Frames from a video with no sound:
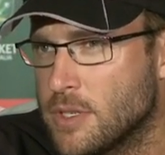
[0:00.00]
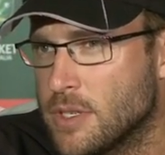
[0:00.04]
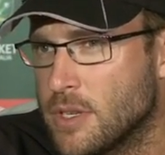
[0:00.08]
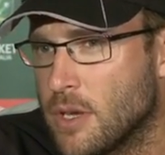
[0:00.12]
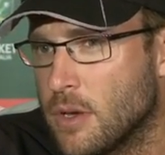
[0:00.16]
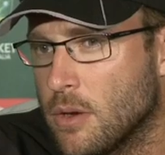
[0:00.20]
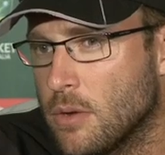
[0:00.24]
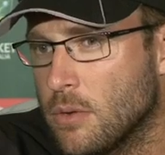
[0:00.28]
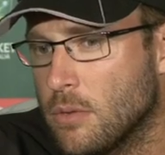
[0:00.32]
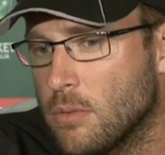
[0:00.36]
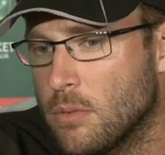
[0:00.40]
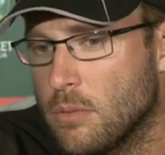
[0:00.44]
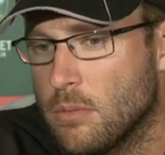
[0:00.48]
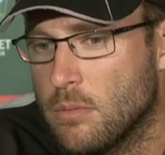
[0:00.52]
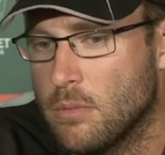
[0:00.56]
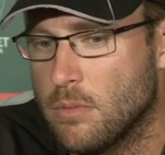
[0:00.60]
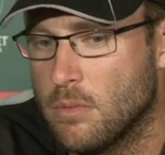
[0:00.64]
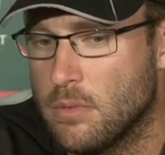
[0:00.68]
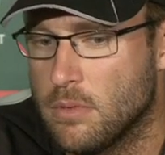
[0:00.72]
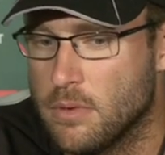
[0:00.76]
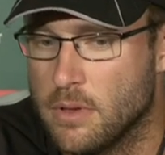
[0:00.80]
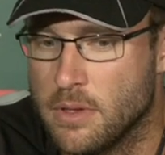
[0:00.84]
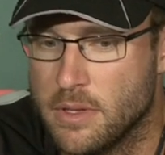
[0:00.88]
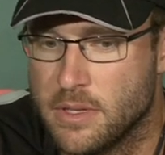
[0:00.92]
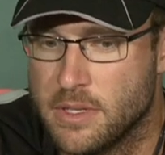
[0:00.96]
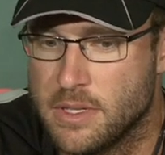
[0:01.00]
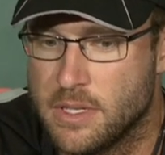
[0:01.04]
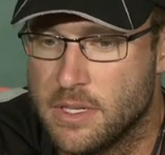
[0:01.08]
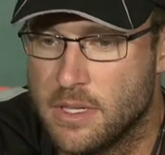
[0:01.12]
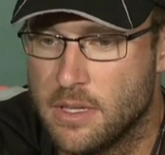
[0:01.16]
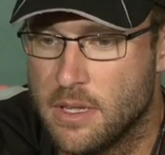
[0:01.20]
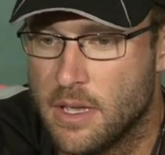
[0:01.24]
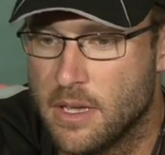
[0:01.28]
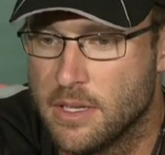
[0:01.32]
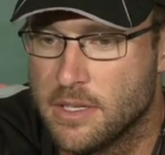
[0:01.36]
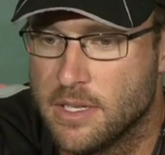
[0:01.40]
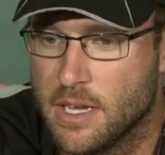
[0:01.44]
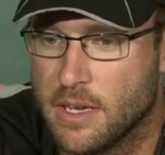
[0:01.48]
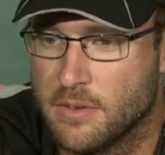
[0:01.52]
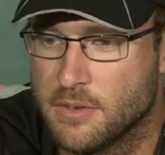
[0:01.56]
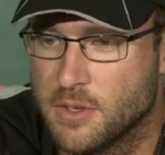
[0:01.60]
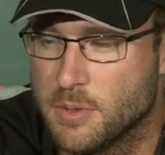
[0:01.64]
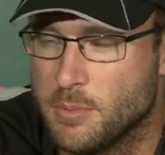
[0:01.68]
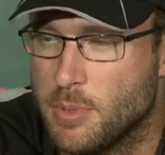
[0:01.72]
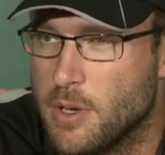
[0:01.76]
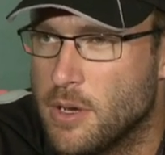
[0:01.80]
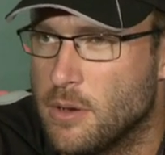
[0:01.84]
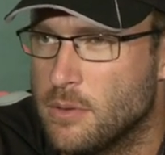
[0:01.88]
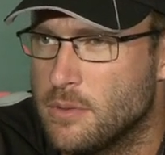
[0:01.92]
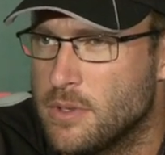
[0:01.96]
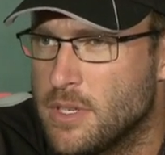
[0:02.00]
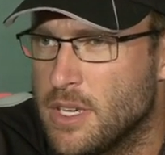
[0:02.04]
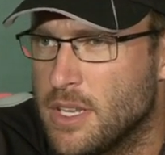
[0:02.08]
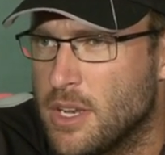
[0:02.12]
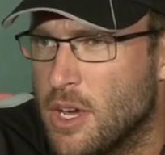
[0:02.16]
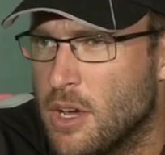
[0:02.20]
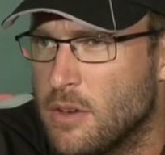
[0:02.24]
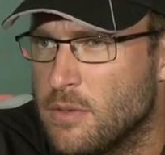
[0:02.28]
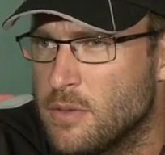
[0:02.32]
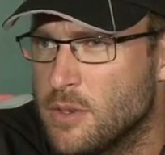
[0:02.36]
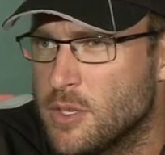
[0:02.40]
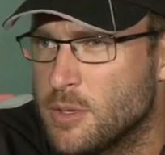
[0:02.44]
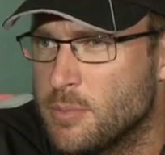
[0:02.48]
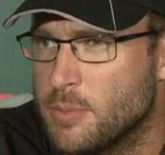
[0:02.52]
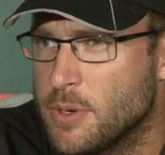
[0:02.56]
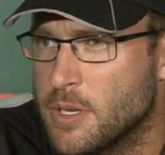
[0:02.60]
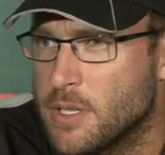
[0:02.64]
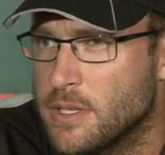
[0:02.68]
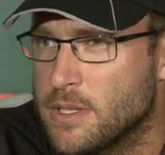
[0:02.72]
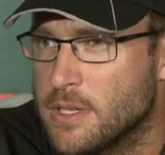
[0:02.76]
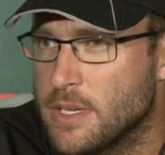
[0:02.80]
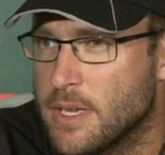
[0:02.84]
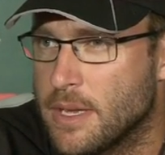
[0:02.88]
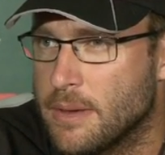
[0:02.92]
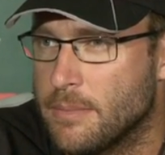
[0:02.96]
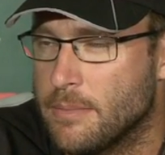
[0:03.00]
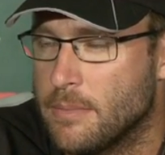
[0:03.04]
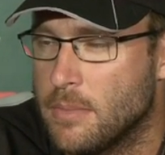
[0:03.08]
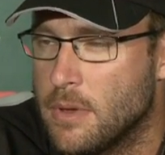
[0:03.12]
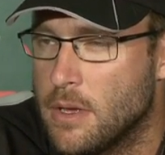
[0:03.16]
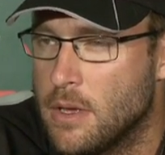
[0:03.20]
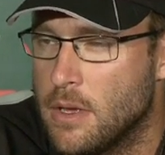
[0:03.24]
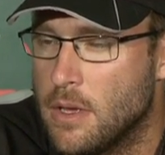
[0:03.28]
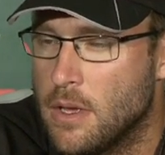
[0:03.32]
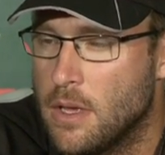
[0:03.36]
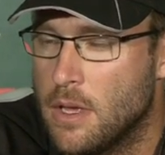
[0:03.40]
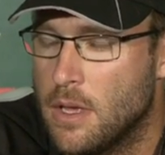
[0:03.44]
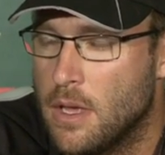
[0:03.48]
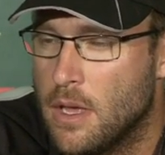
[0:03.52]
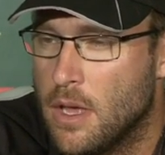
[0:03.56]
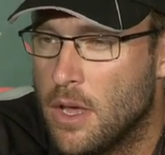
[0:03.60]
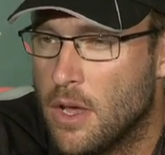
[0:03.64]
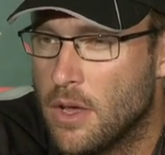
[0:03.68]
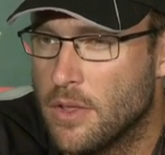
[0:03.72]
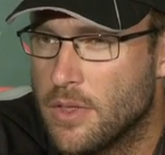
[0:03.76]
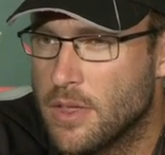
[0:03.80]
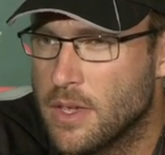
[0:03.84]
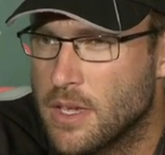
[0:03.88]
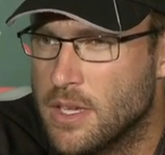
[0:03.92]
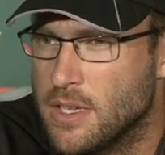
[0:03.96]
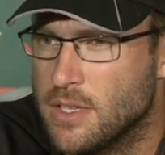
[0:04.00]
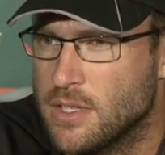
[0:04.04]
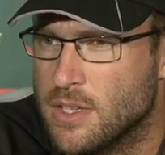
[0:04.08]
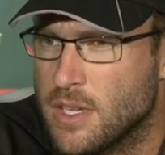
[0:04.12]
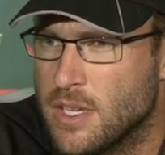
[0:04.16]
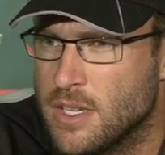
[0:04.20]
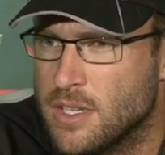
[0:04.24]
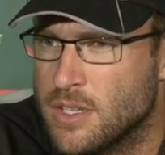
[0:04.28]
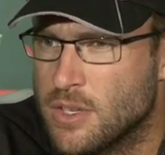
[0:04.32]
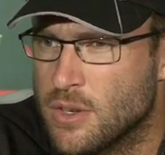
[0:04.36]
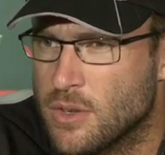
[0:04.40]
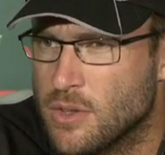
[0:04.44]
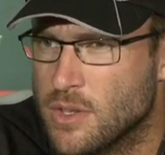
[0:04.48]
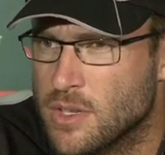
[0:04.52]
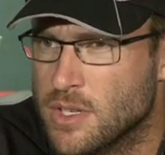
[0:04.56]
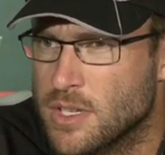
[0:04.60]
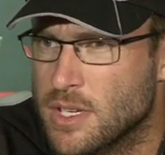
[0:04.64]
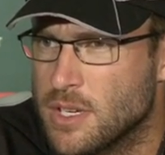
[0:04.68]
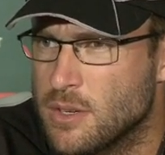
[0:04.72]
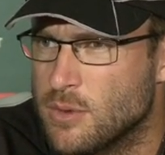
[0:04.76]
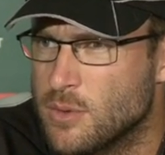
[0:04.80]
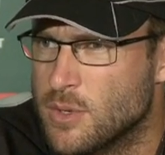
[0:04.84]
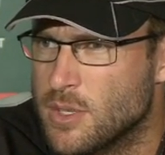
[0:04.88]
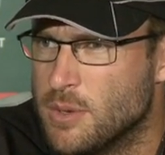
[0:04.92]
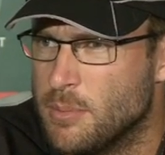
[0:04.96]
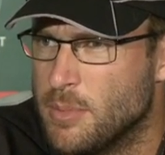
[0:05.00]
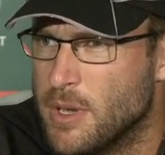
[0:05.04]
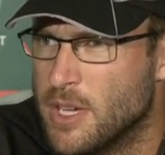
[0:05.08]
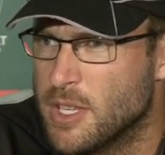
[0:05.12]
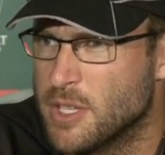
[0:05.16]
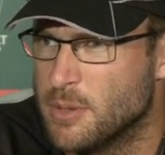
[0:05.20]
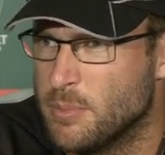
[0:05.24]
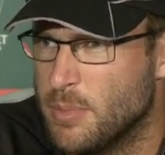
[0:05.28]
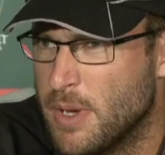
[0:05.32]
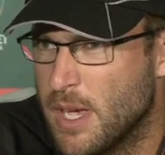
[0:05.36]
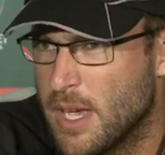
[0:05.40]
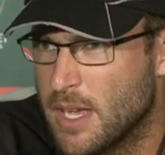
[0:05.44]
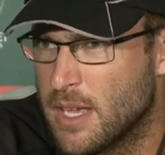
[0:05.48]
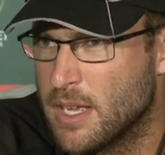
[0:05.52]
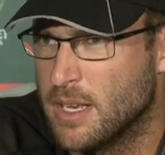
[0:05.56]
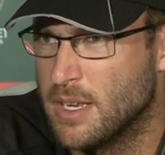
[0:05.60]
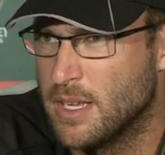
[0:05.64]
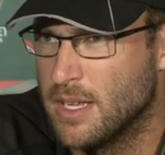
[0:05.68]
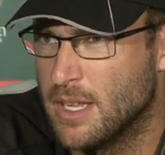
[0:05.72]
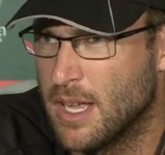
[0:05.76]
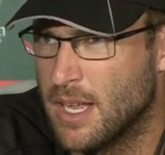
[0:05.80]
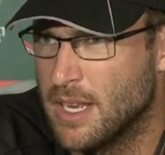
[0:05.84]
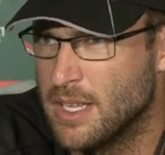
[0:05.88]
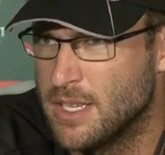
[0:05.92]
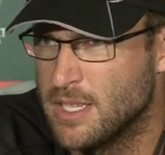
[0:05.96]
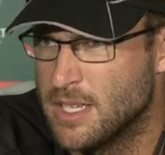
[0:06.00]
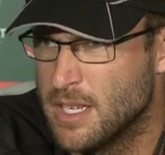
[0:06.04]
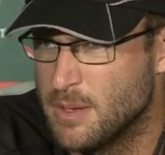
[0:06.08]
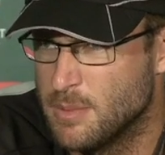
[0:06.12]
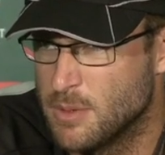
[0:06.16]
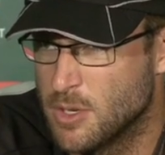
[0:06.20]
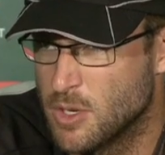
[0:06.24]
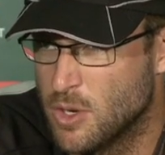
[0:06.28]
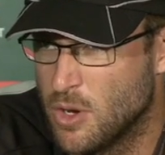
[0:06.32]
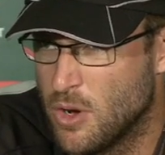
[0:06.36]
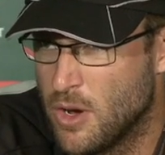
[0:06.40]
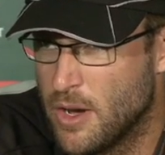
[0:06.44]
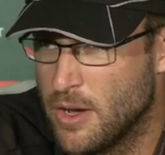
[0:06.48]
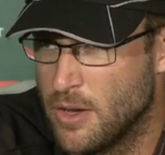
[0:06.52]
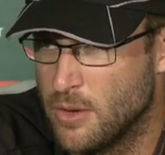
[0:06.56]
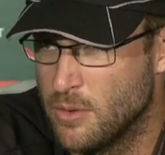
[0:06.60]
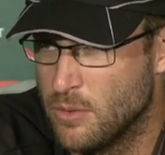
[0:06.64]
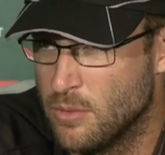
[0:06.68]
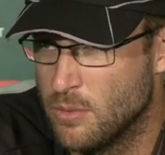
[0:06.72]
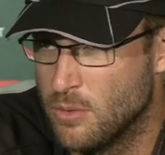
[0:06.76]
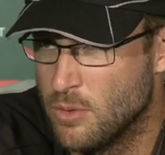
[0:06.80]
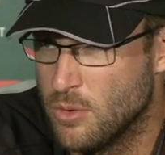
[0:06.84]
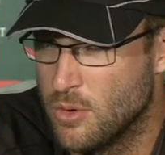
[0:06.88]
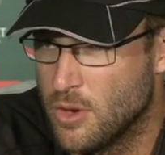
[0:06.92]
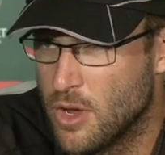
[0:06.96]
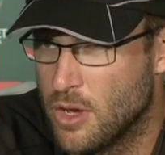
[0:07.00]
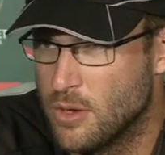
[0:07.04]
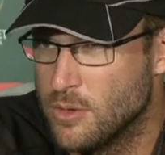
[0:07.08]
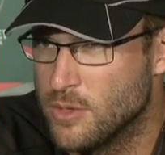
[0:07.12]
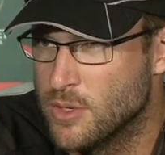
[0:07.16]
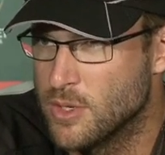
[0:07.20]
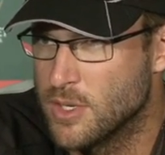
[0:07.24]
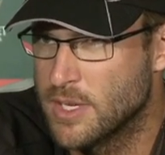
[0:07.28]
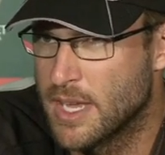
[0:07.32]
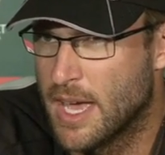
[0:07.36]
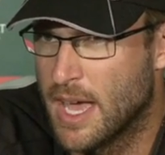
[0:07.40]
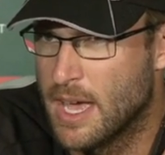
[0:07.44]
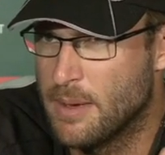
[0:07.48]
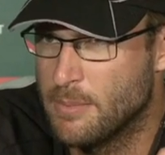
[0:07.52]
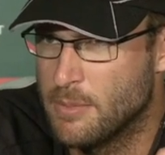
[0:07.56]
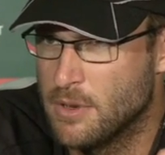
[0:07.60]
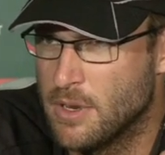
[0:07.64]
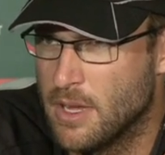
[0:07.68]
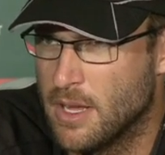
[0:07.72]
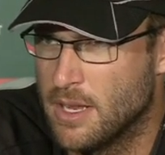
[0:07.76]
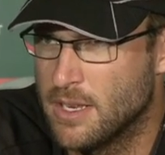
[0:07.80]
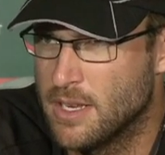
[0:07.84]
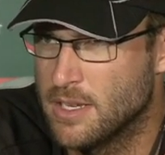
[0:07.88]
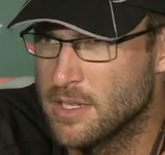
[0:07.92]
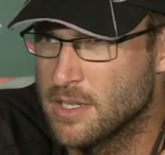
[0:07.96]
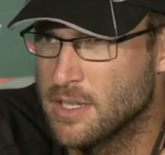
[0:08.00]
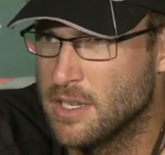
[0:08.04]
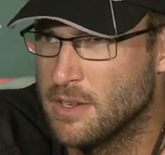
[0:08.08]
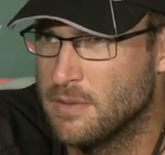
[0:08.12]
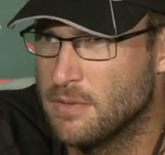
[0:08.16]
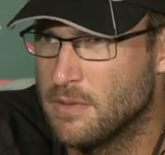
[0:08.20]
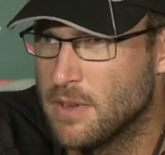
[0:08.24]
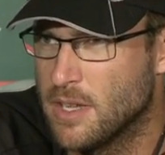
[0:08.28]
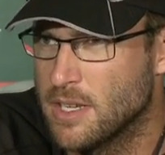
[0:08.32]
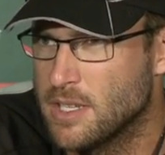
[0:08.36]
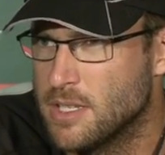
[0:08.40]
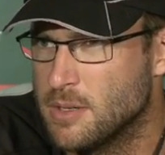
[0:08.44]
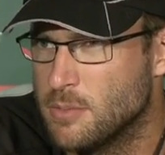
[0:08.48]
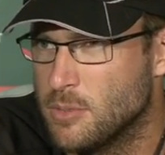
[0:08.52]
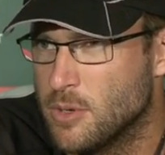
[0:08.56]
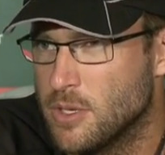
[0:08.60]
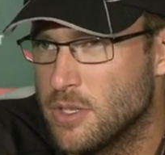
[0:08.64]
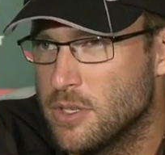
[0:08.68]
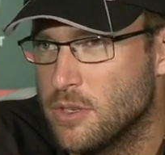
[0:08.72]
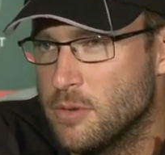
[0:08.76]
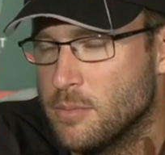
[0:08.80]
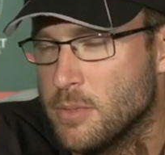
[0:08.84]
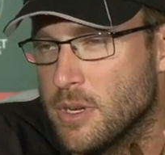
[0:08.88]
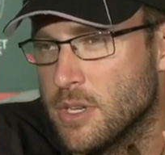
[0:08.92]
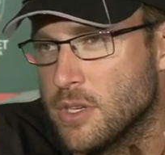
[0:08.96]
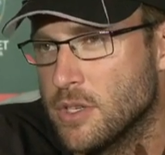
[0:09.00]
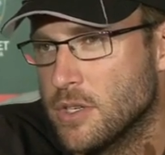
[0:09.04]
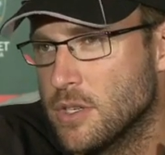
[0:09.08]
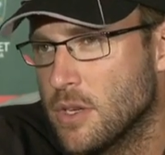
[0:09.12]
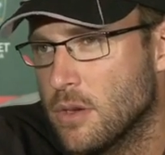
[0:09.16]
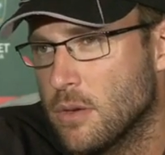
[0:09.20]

So a tough spell, 10 overs, but I think he's got the skills to bounce back, and he seems a guy who knows his game and doesn't get flustered by too much.